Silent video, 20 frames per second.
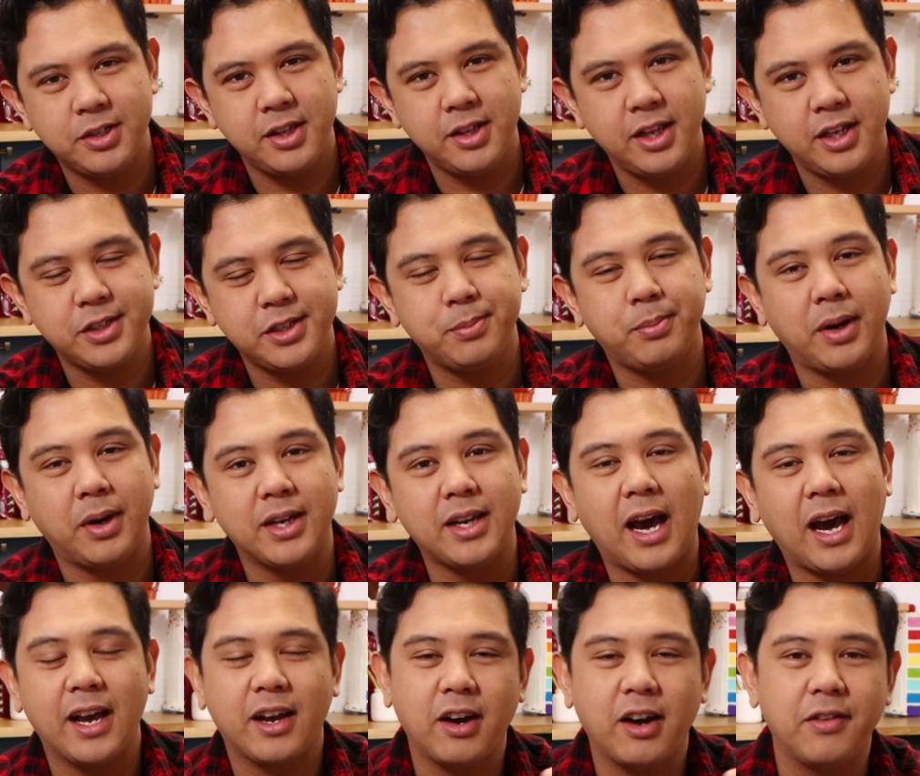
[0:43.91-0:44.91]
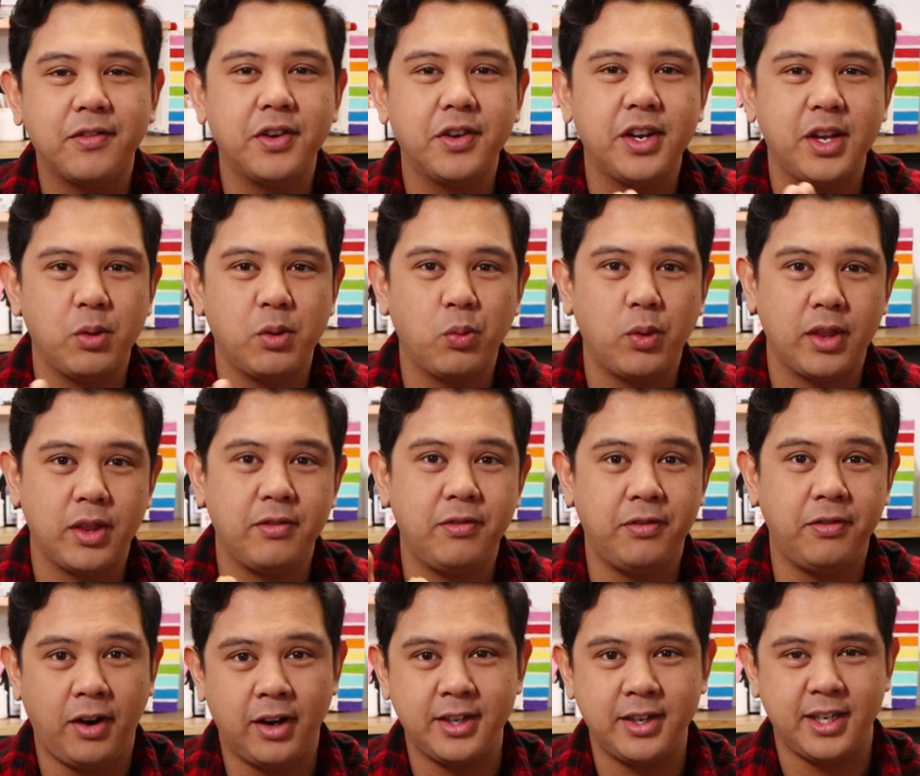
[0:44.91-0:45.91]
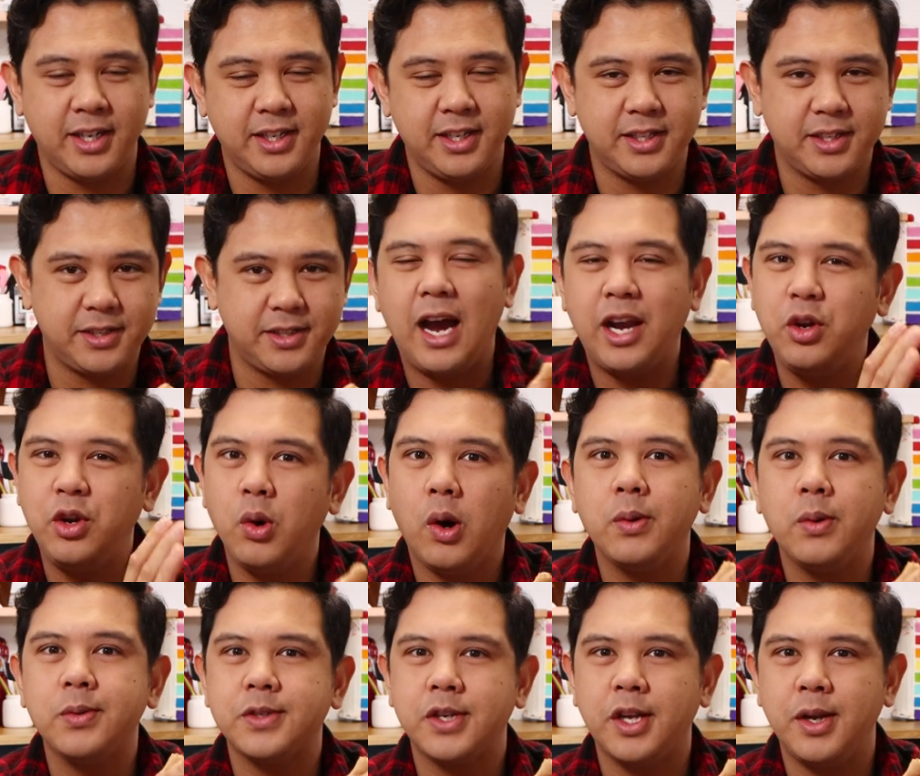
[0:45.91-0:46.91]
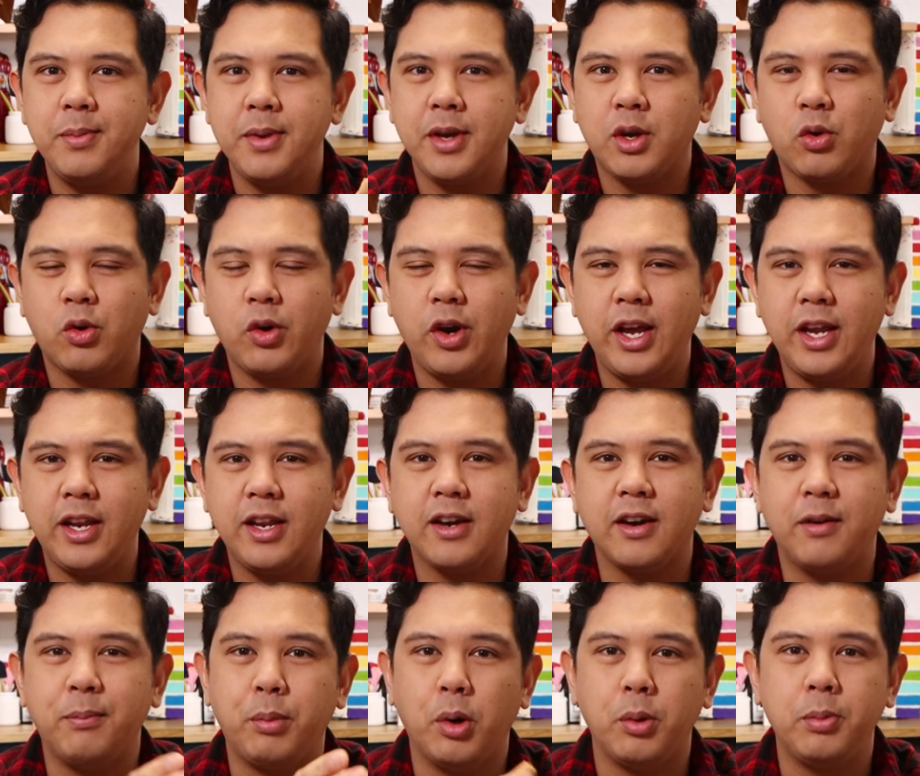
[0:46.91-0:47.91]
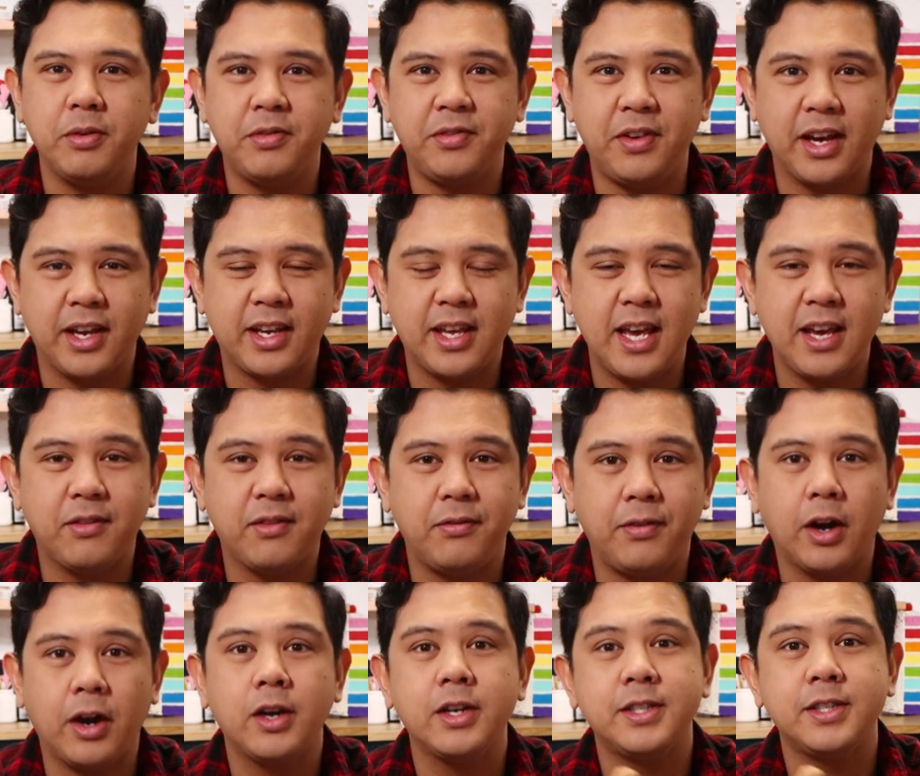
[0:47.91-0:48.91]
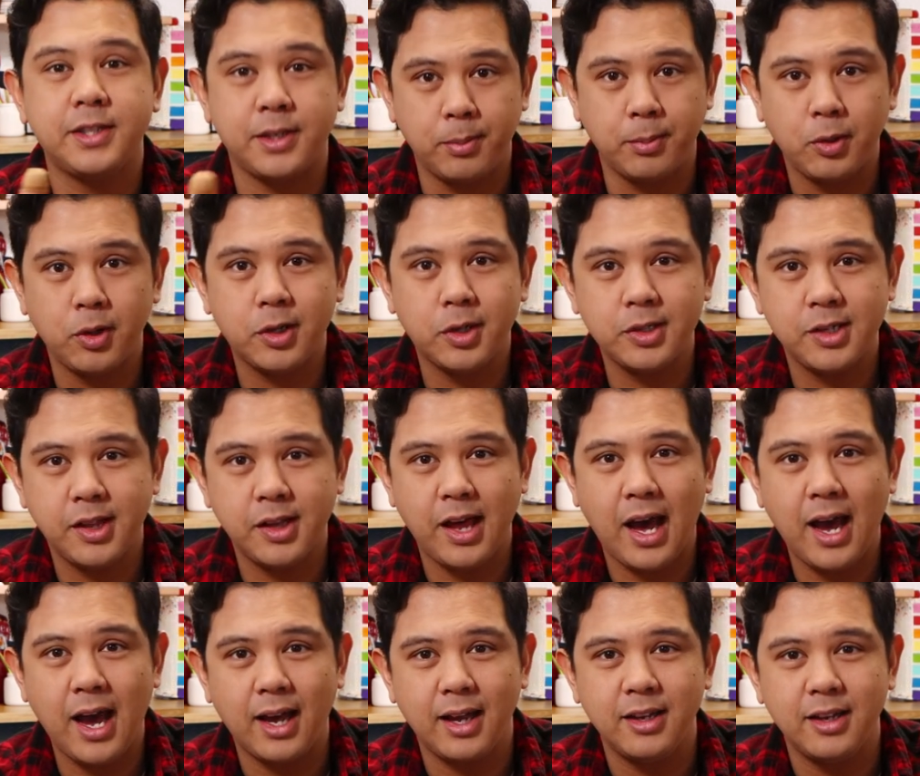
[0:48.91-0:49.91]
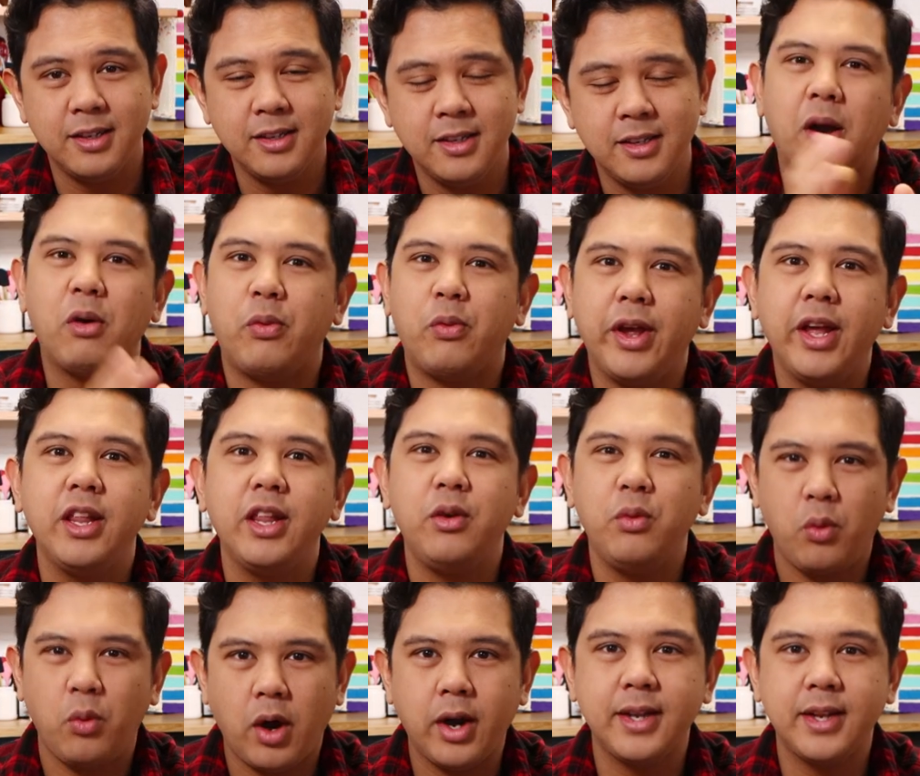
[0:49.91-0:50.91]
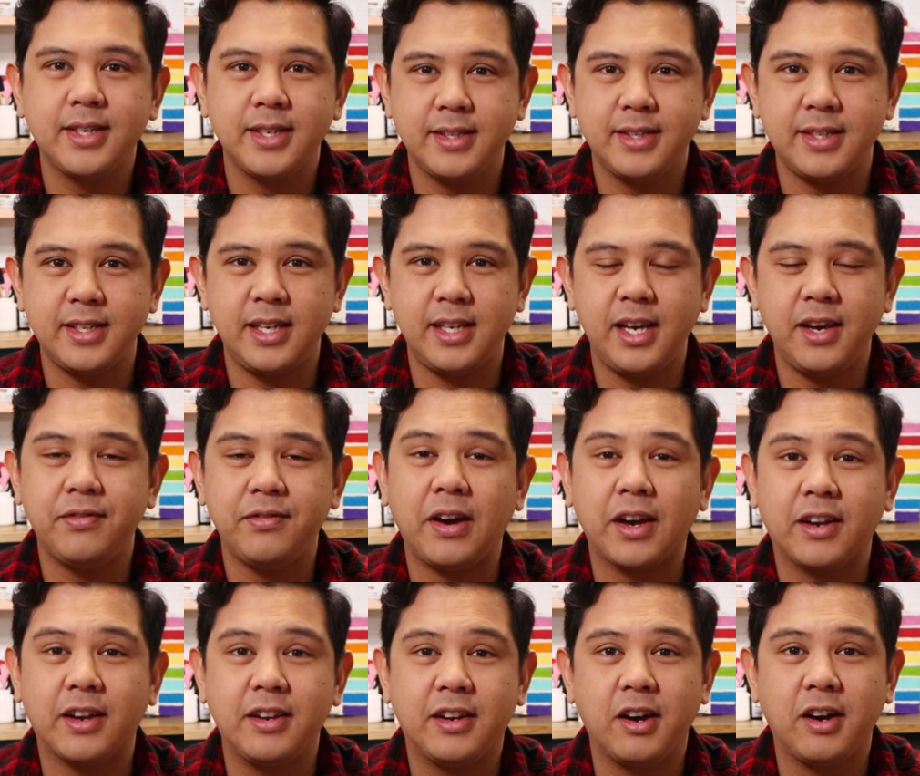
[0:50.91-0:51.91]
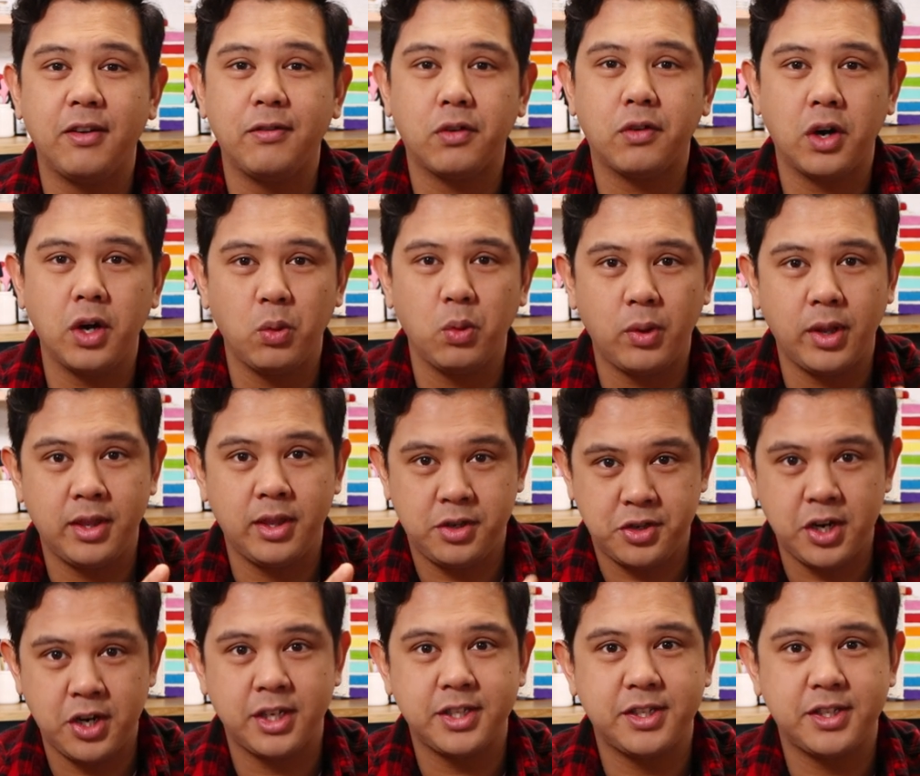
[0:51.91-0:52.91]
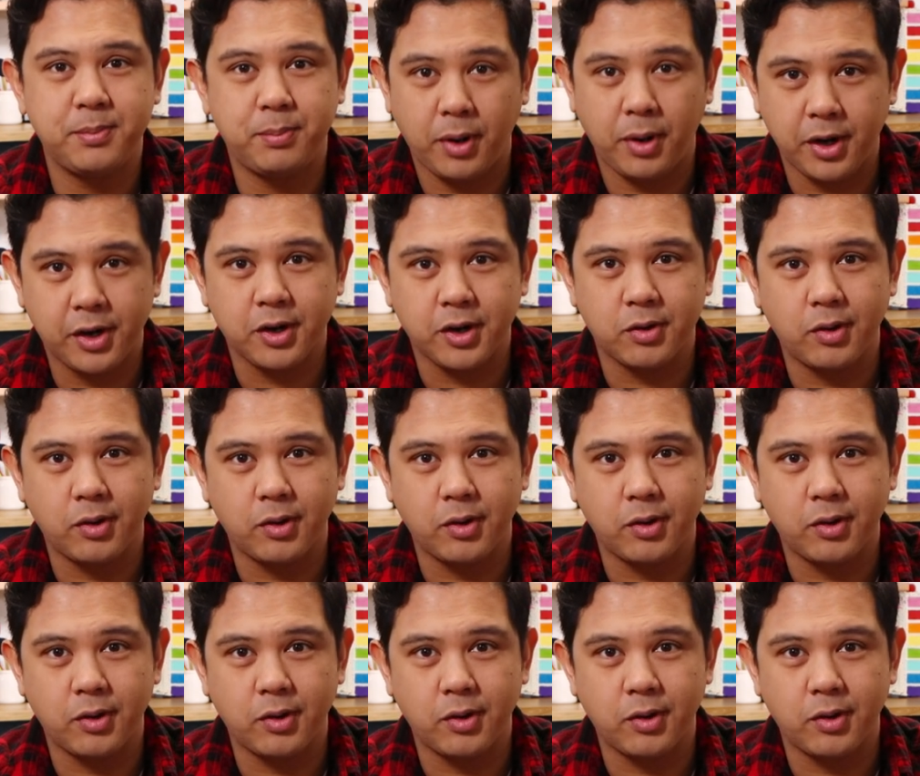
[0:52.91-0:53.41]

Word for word: to this, but I covered it with fondant. I knew I was going to be creating a Boba Fett cake very similar to that, but I really wanted to see if I could cover it with just buttercream.